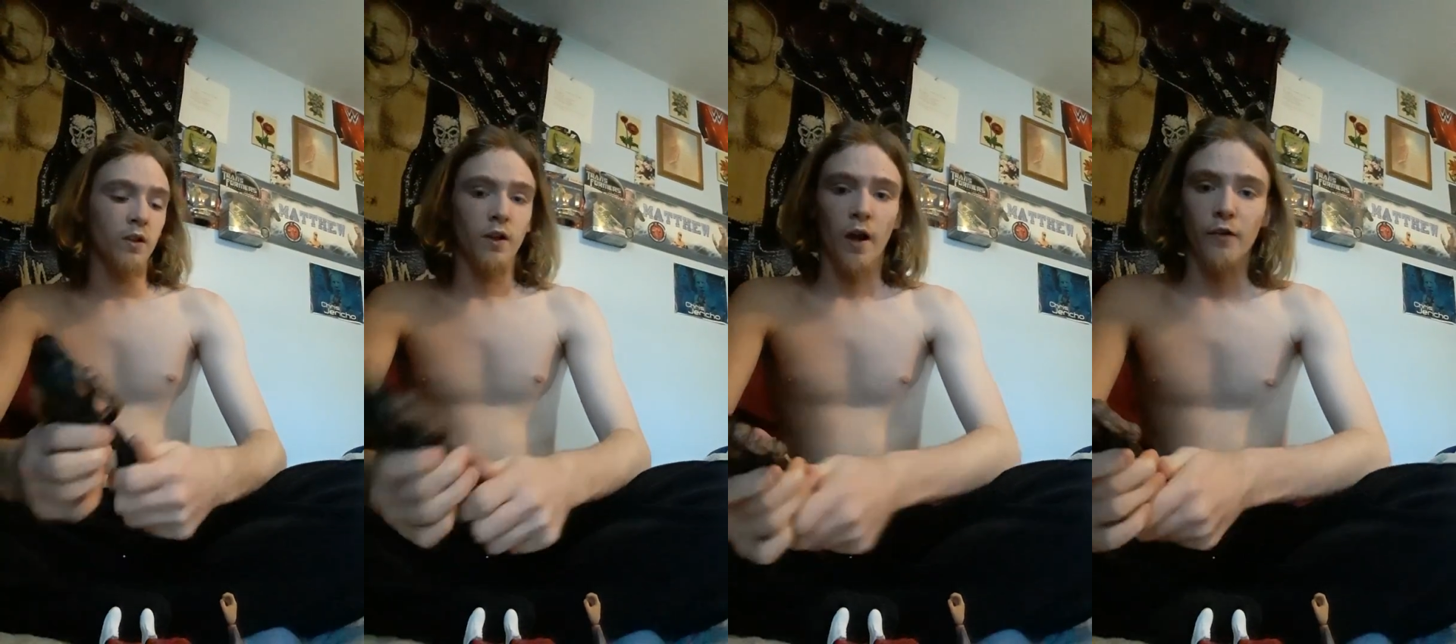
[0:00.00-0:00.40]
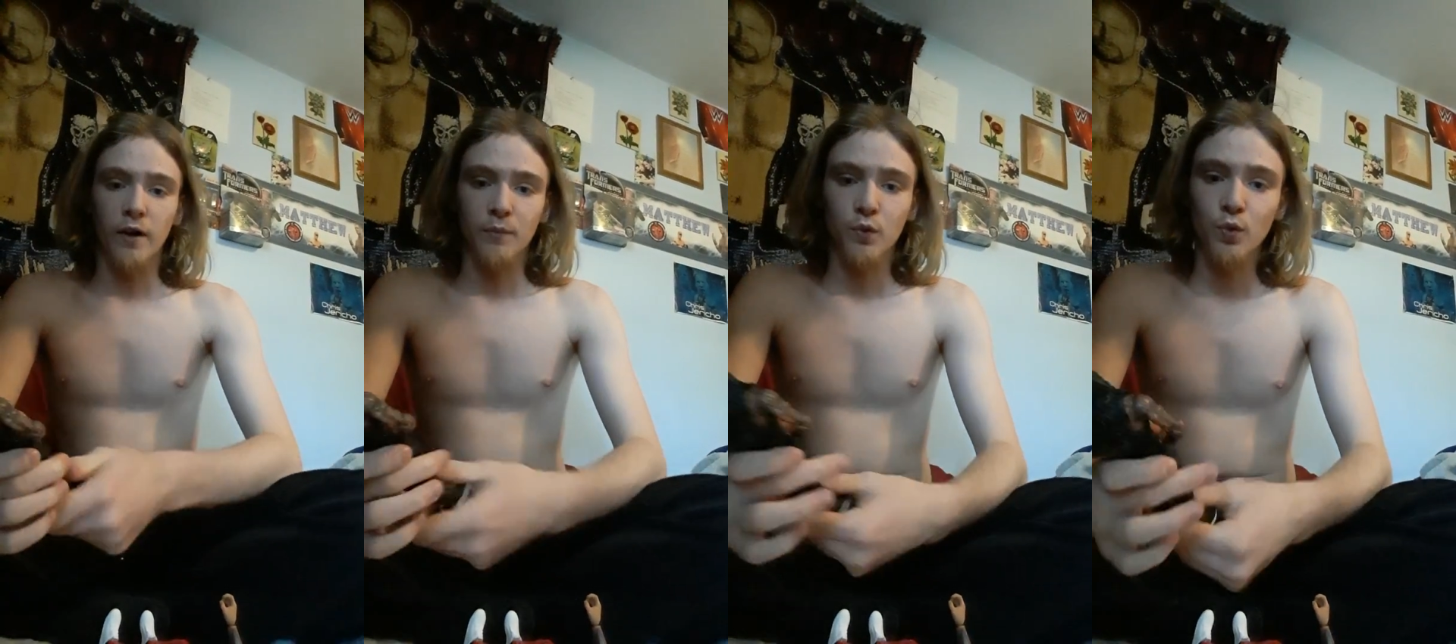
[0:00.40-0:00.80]
I
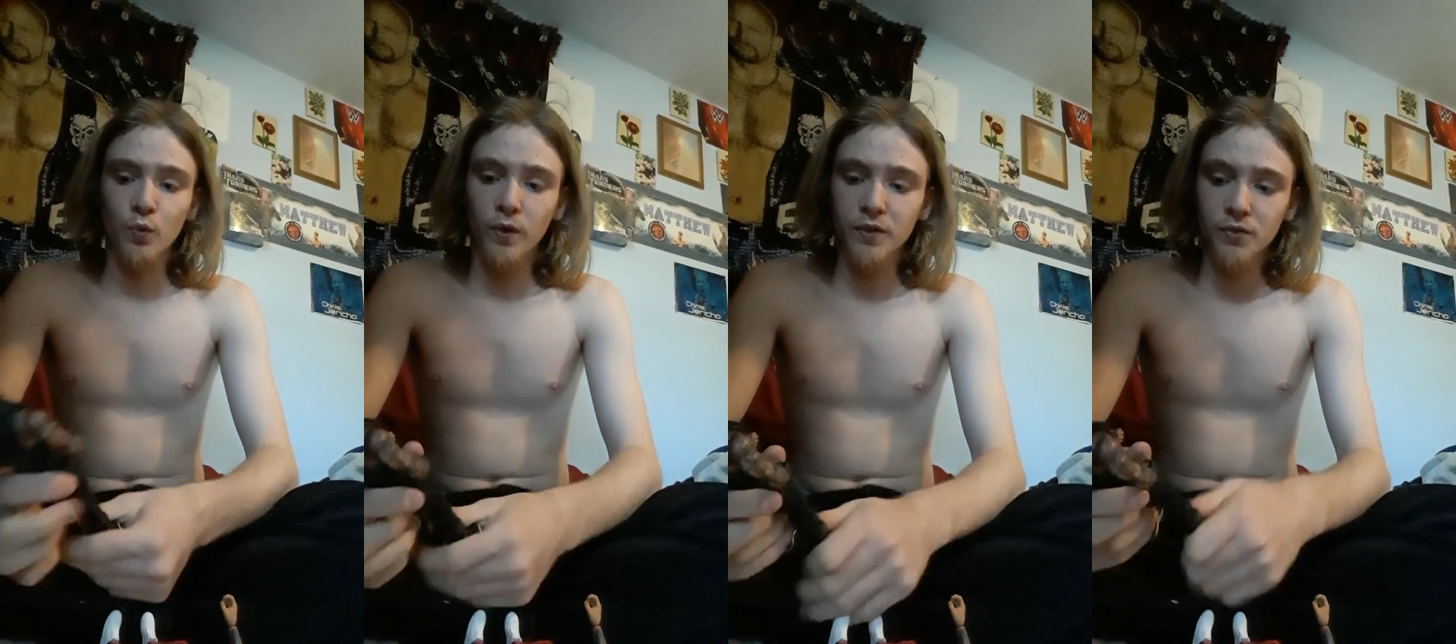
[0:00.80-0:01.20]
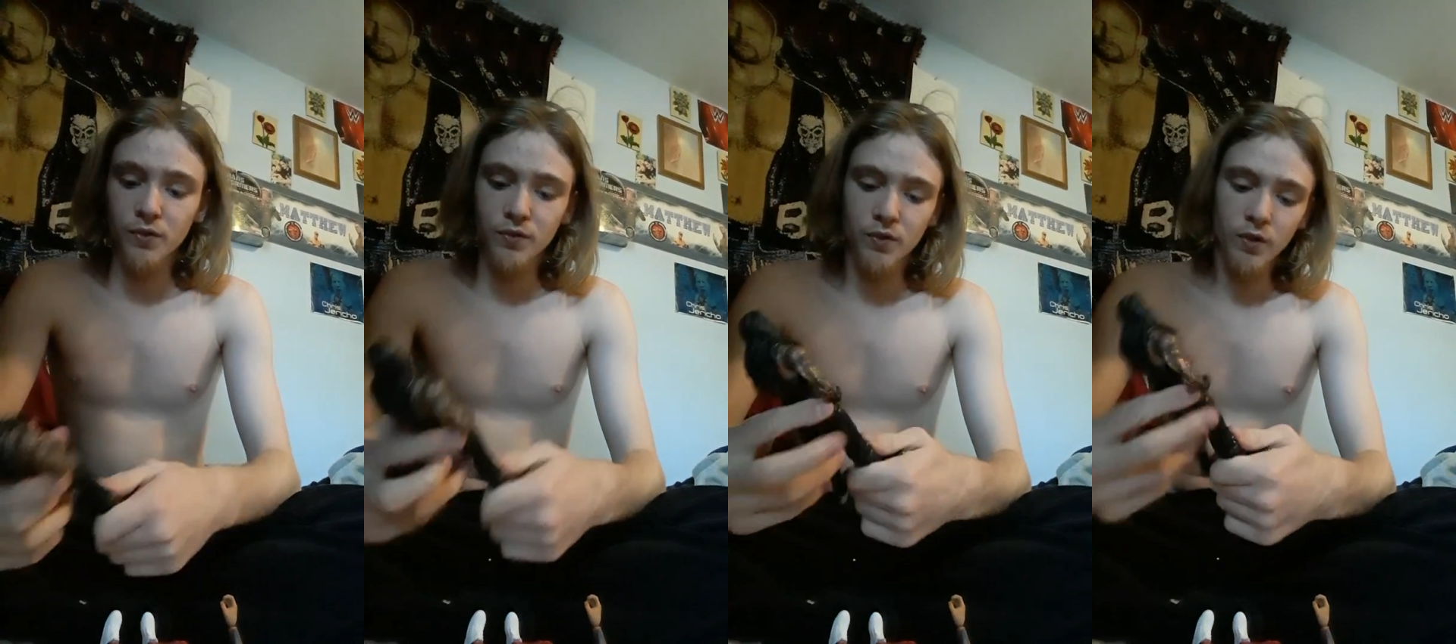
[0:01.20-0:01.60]
grabbed 2
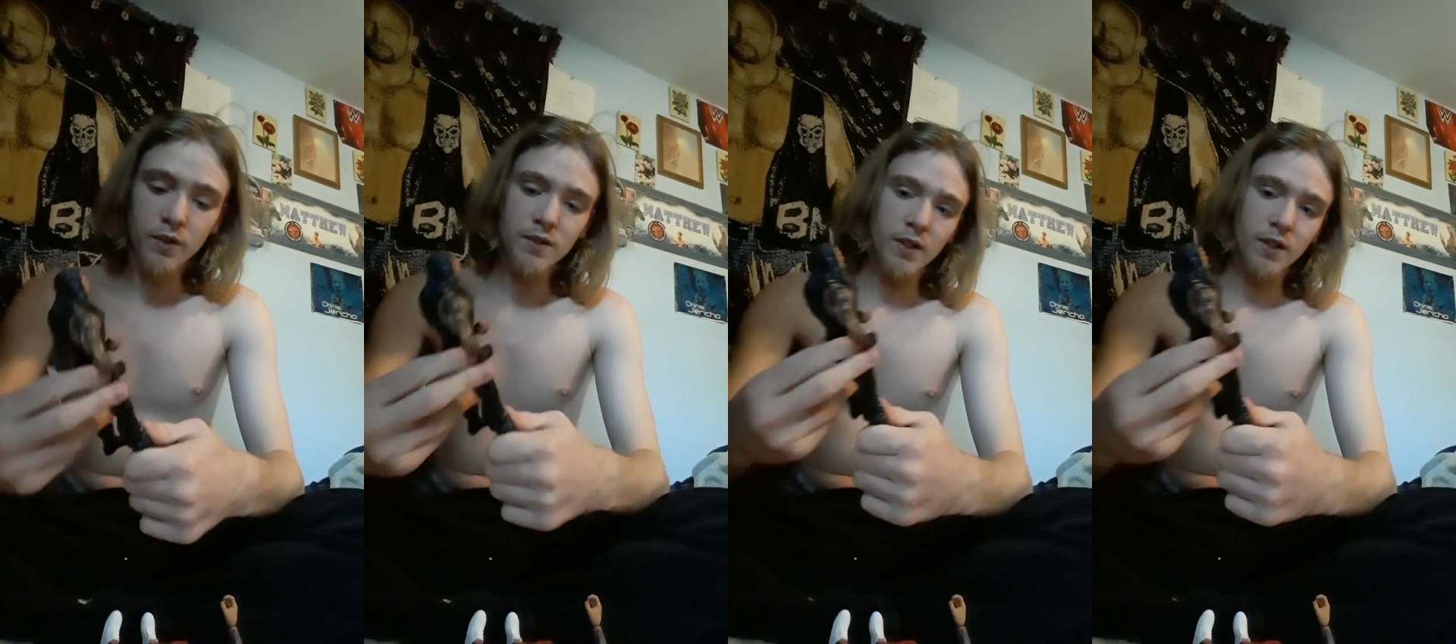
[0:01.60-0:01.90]
wrestlers to do this,